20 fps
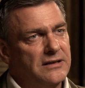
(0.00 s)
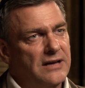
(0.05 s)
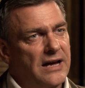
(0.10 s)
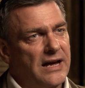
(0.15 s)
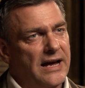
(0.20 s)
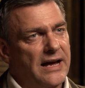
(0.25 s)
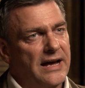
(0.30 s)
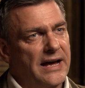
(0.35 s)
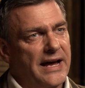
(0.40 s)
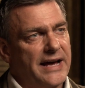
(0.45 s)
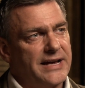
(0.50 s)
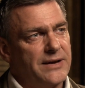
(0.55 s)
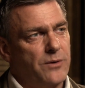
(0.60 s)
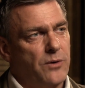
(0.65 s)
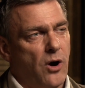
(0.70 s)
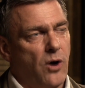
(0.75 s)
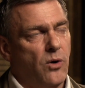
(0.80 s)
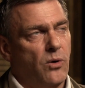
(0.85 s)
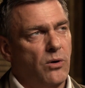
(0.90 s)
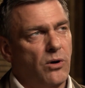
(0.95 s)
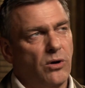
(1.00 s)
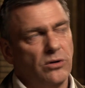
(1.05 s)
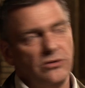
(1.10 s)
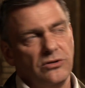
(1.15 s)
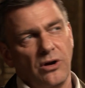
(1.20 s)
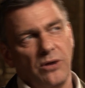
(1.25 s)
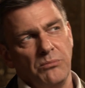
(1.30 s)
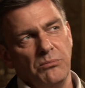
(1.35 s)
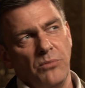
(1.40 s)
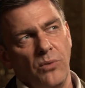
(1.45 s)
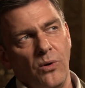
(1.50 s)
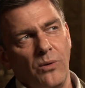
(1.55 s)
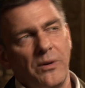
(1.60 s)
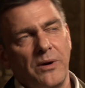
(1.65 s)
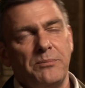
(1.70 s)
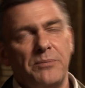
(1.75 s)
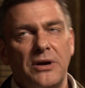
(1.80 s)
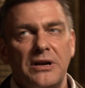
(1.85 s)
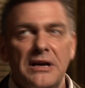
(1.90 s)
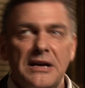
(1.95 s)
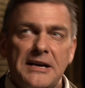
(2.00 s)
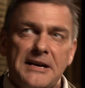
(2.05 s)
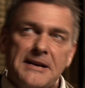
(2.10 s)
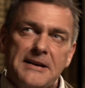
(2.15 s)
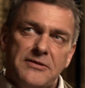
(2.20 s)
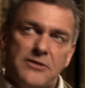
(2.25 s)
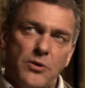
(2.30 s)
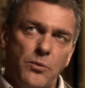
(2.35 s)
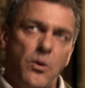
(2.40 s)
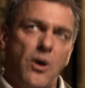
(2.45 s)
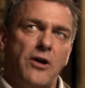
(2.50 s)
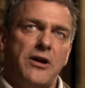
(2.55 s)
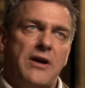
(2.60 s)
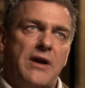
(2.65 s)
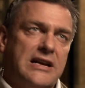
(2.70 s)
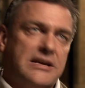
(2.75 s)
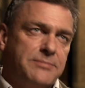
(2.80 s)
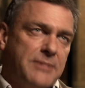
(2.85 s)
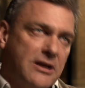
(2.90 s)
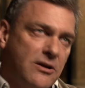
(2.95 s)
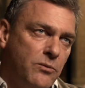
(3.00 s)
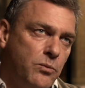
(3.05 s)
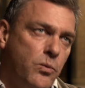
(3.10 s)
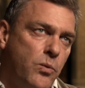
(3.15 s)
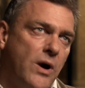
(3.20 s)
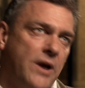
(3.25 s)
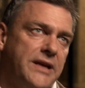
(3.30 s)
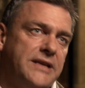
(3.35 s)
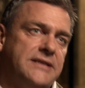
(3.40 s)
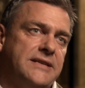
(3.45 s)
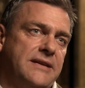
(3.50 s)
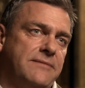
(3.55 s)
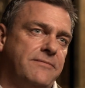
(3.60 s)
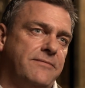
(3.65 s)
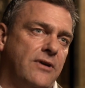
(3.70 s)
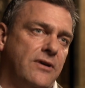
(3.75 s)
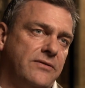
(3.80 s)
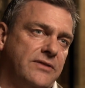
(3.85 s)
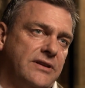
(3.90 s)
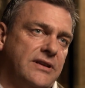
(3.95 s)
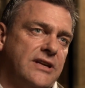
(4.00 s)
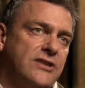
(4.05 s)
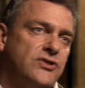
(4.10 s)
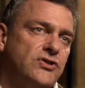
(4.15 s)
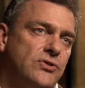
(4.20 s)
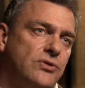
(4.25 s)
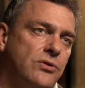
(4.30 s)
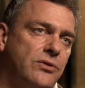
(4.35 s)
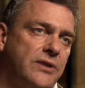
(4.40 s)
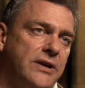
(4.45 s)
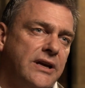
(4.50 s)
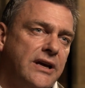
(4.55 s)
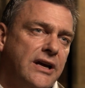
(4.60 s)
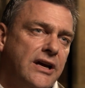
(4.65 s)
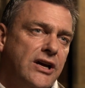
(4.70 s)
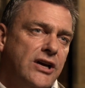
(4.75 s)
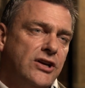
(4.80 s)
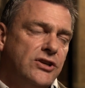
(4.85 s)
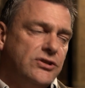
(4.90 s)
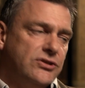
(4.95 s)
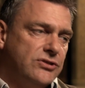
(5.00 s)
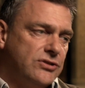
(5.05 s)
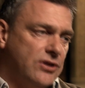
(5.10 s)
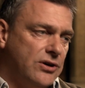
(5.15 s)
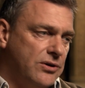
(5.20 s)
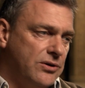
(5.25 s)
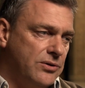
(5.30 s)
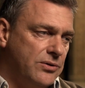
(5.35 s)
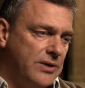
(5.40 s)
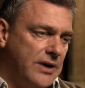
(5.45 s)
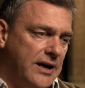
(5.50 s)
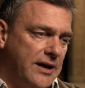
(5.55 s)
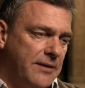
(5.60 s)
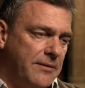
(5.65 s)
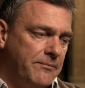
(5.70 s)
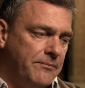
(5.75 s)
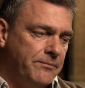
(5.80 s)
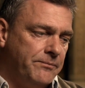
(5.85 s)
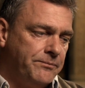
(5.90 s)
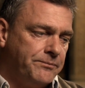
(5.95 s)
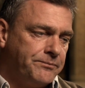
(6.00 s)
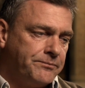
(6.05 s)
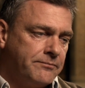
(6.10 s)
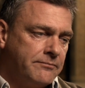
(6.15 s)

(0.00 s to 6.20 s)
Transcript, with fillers: uh, or, or, not more, but the warrior aspect of what is involved in this story. So um,